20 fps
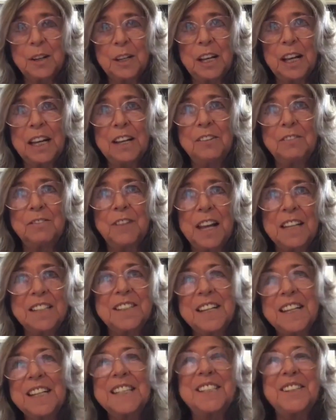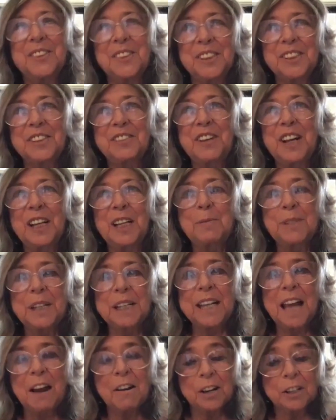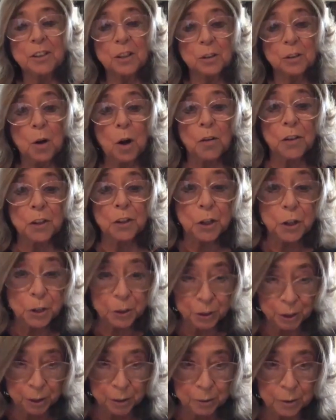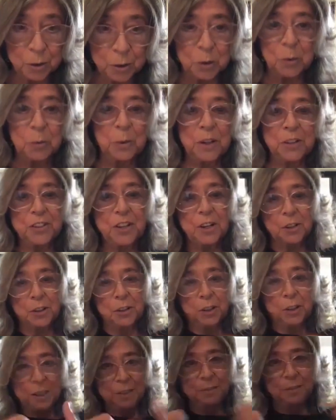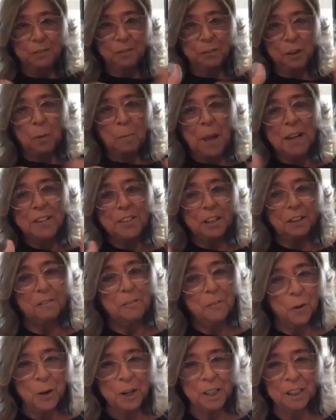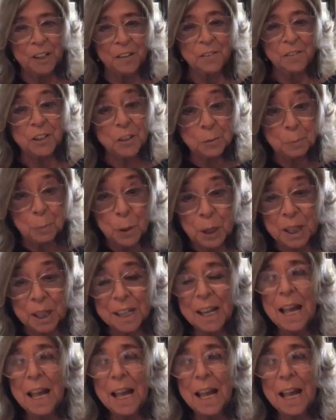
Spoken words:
invented or developed a character called the Colonel, who was her good romantic foil in this book.